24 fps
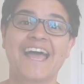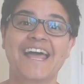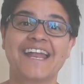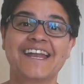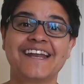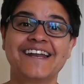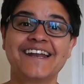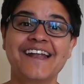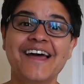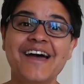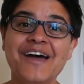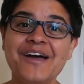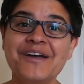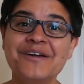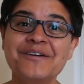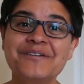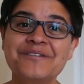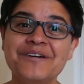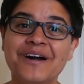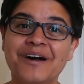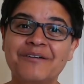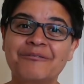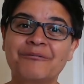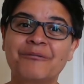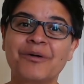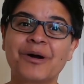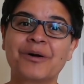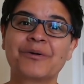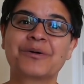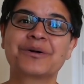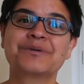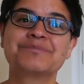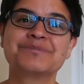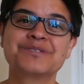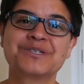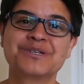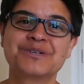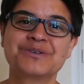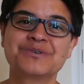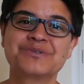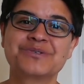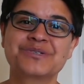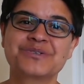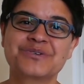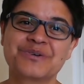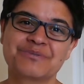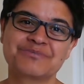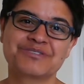Hello and welcome to
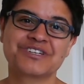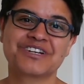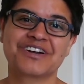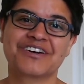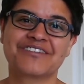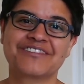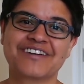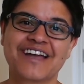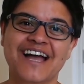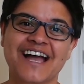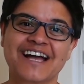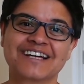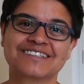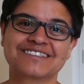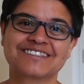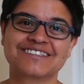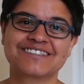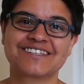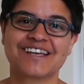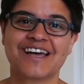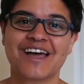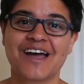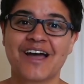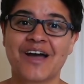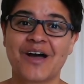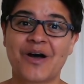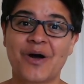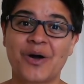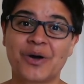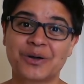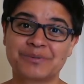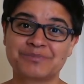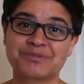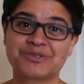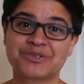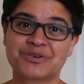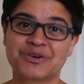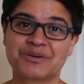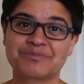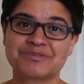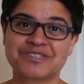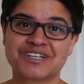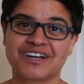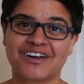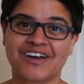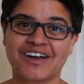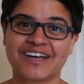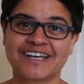Scriptonite Reacts. I'm
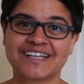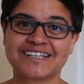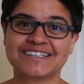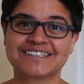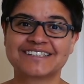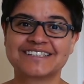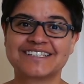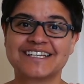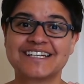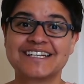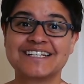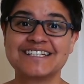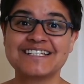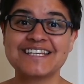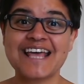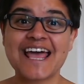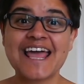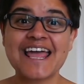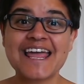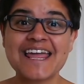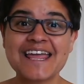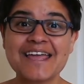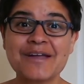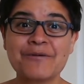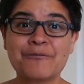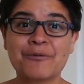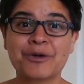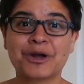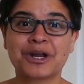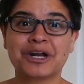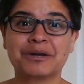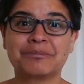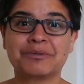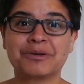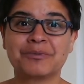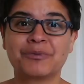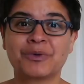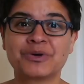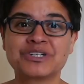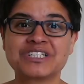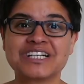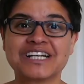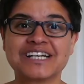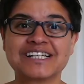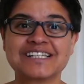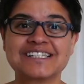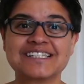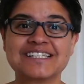Scriptonite. Today we're going to be
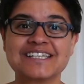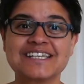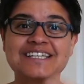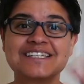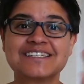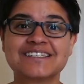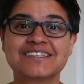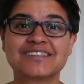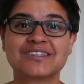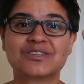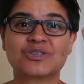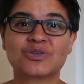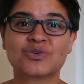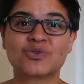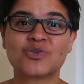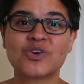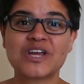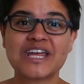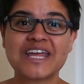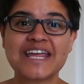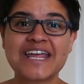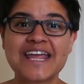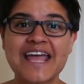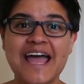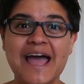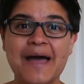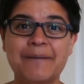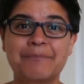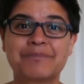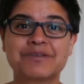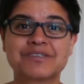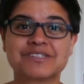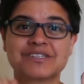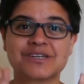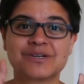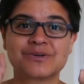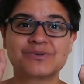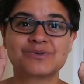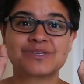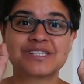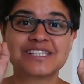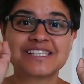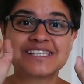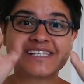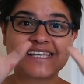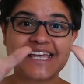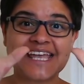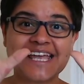watching season 3, episode
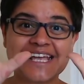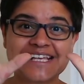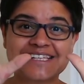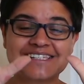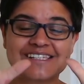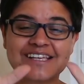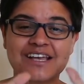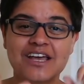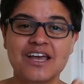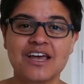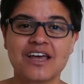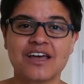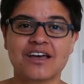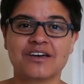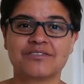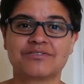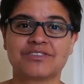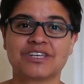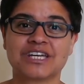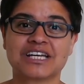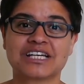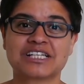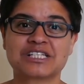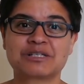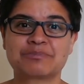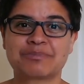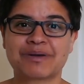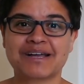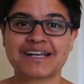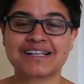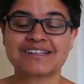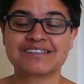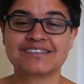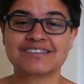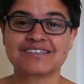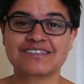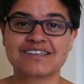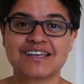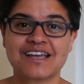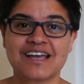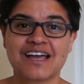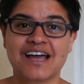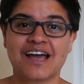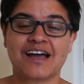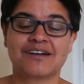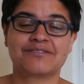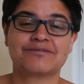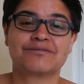6 of The Expanse.
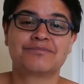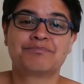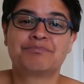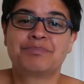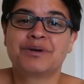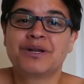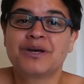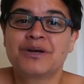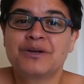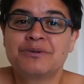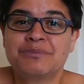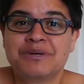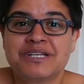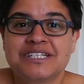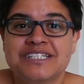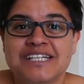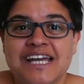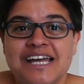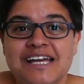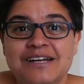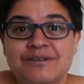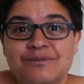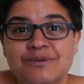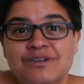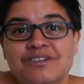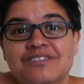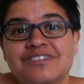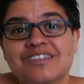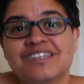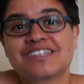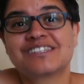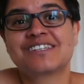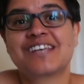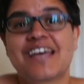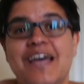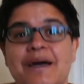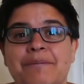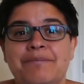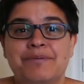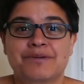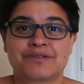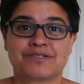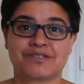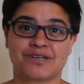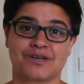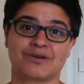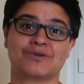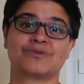And blow me down, this
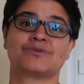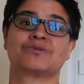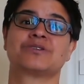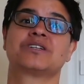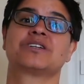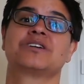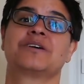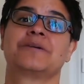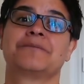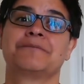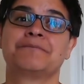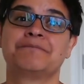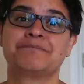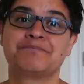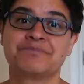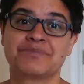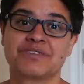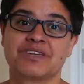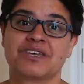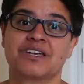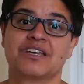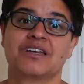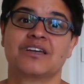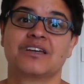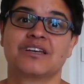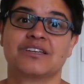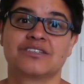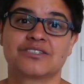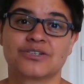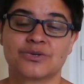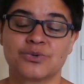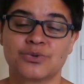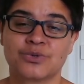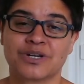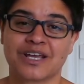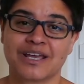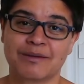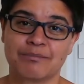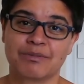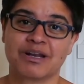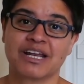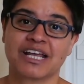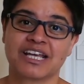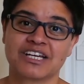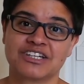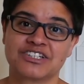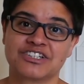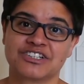episode is called
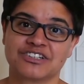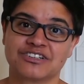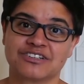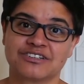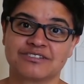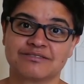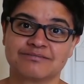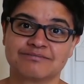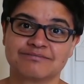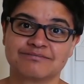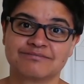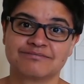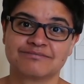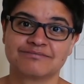Immolation.